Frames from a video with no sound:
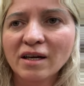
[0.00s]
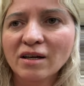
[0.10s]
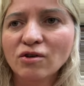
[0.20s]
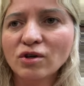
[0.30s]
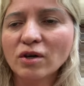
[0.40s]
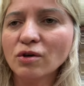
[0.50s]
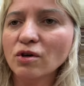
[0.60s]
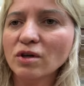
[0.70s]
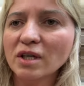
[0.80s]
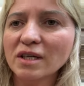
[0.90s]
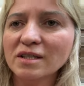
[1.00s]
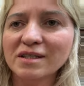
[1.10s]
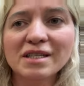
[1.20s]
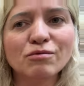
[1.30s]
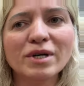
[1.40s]
Look how cute it is.
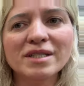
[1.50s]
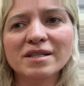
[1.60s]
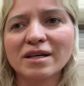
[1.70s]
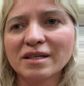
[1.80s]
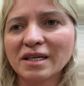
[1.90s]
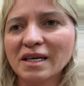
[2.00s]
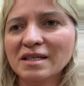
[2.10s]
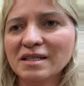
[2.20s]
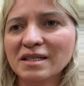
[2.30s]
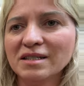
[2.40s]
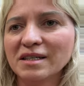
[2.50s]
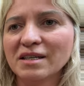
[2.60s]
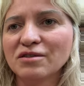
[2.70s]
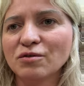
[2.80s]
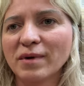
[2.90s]
These ones are the easiest
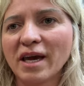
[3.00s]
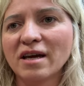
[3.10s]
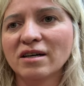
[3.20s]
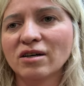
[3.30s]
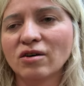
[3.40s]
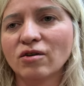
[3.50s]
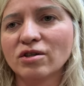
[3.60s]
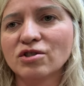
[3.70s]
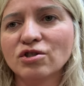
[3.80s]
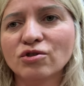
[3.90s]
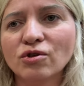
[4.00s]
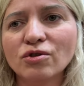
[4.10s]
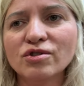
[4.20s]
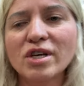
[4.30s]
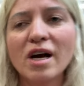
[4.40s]
things to make on a scroll
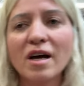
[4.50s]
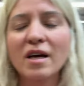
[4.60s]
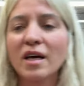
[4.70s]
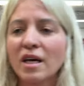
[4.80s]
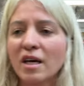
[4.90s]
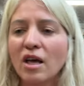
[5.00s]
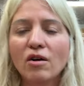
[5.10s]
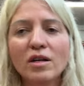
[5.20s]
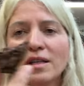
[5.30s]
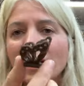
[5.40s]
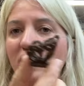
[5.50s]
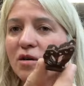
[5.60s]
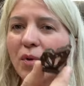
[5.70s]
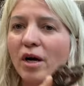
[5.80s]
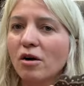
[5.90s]
saw. It only takes
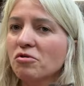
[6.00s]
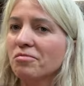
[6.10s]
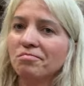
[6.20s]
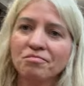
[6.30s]
about